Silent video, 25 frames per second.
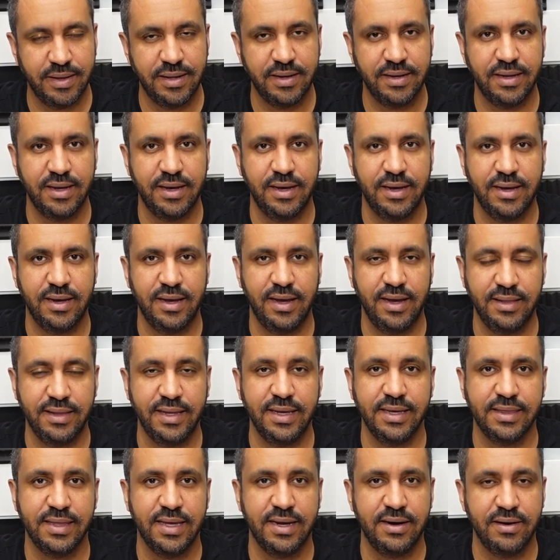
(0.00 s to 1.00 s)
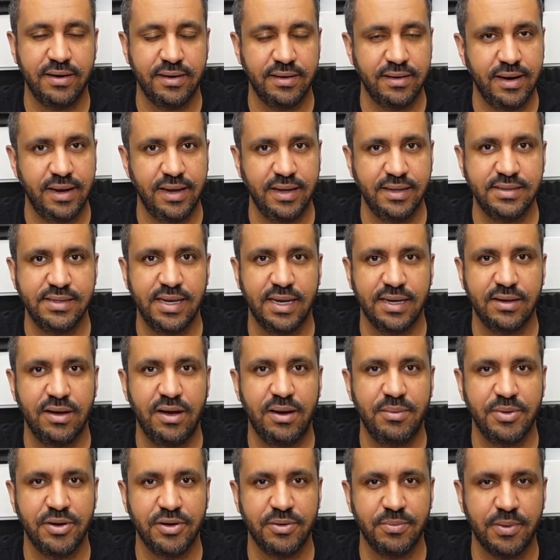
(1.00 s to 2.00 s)
and I like their
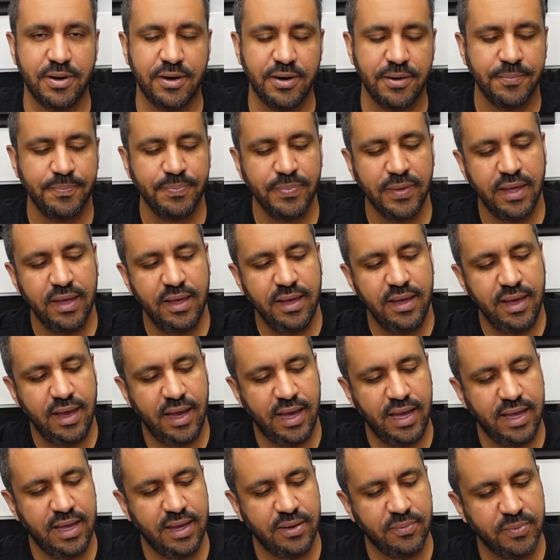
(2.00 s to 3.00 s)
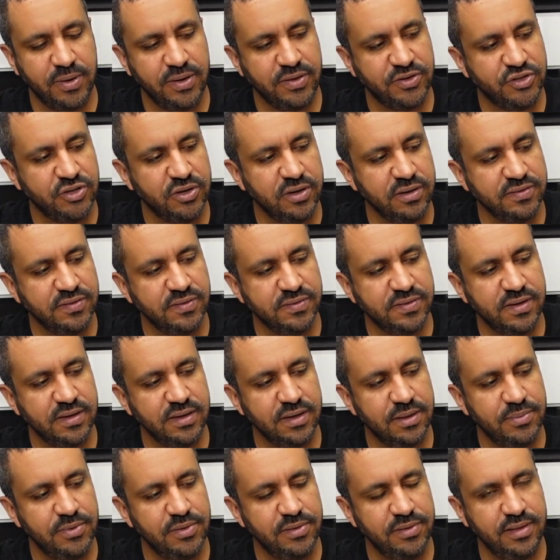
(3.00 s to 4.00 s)
tachometer bar. And we should also
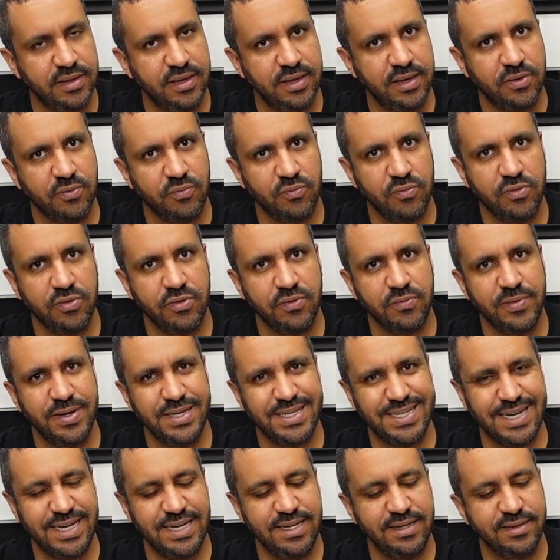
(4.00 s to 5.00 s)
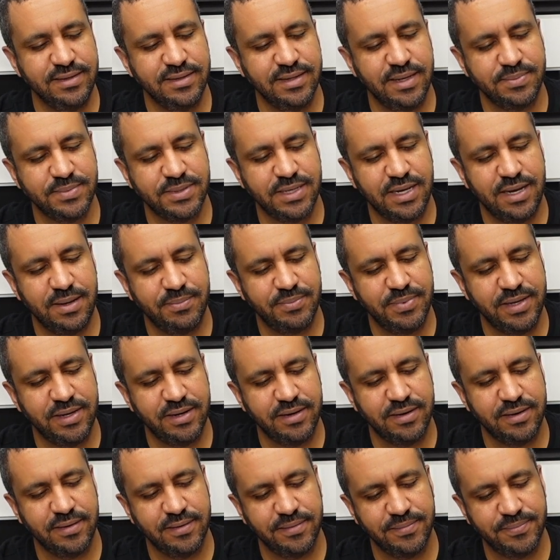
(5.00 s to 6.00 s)
talk about the rotary dials up top
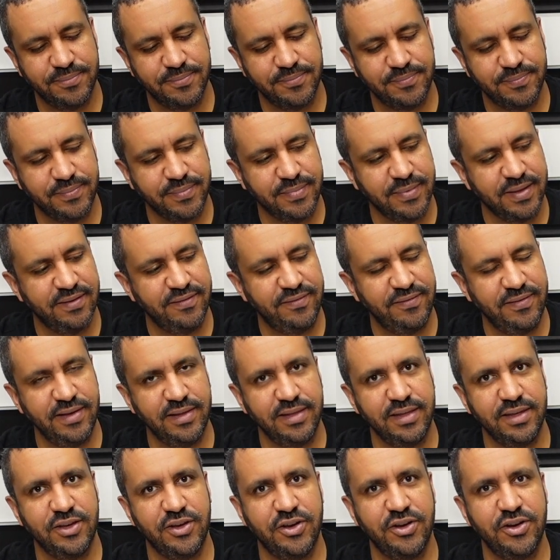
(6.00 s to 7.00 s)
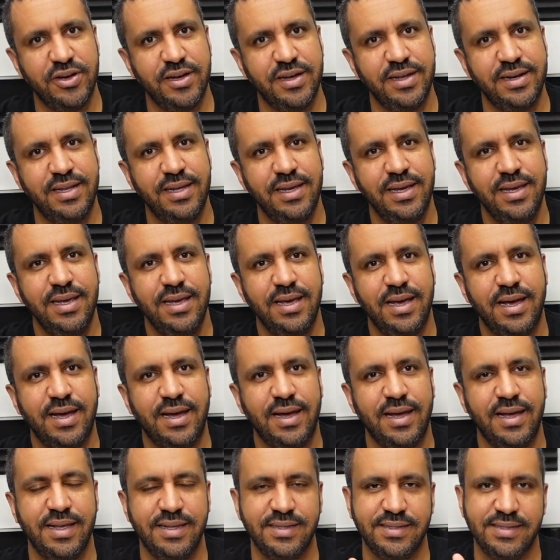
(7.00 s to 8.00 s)
here. Feeling good.
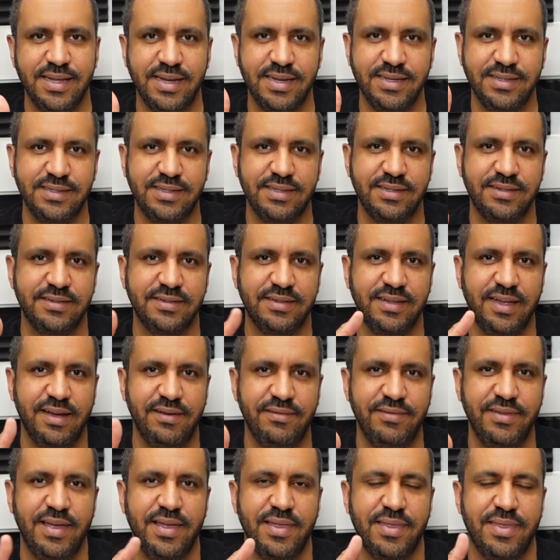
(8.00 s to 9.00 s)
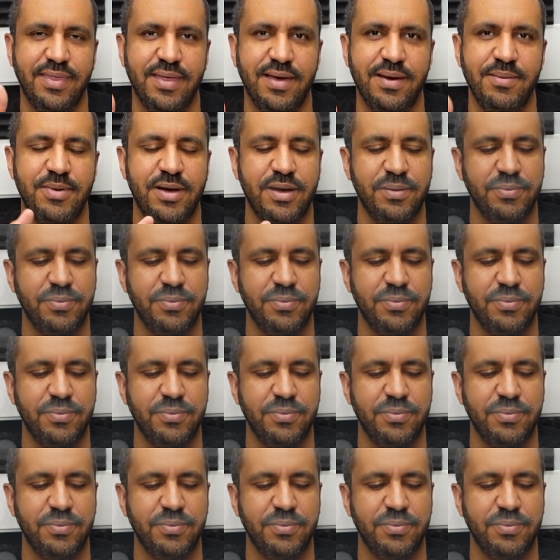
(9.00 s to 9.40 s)
It's nice to just have that thumb